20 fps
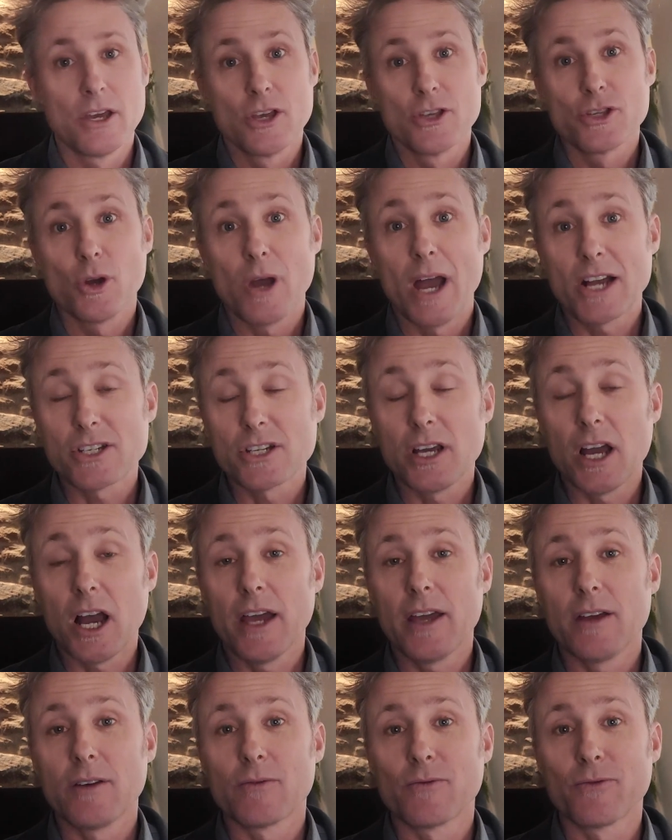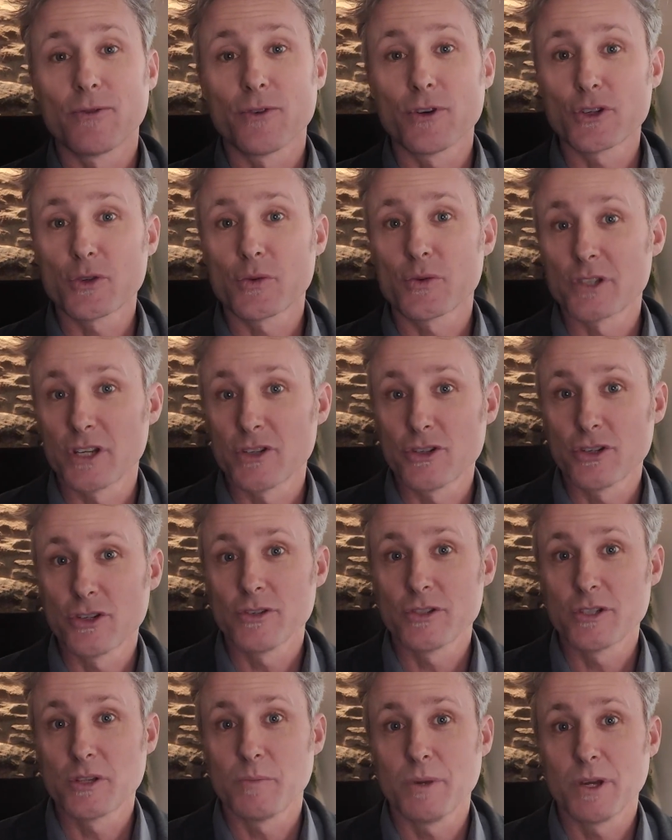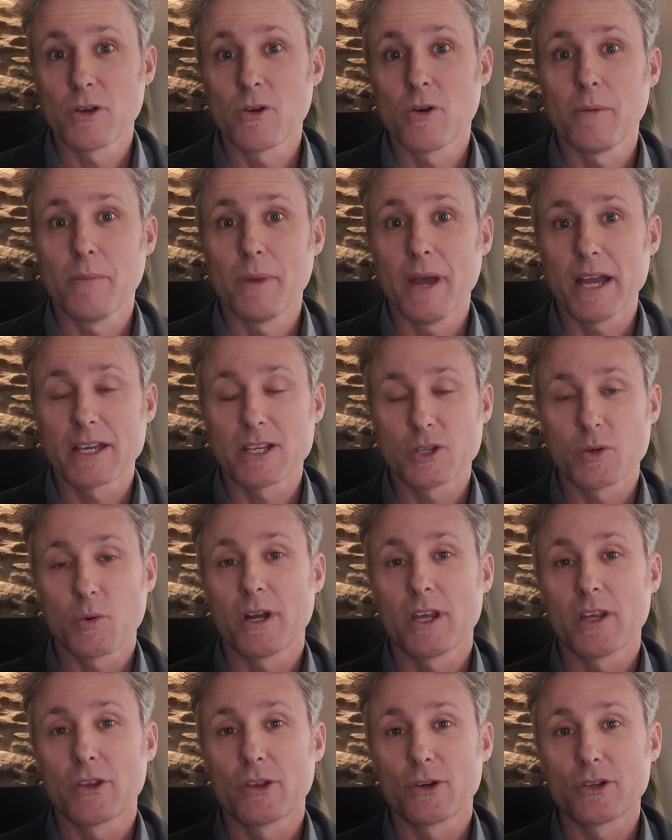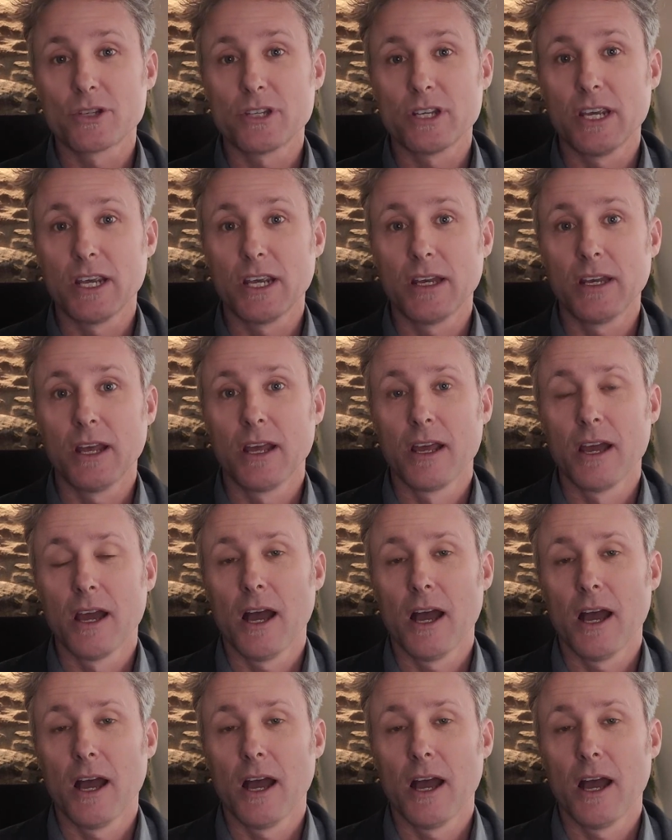So actually, I first was introduced to Bitcoin back in 2013.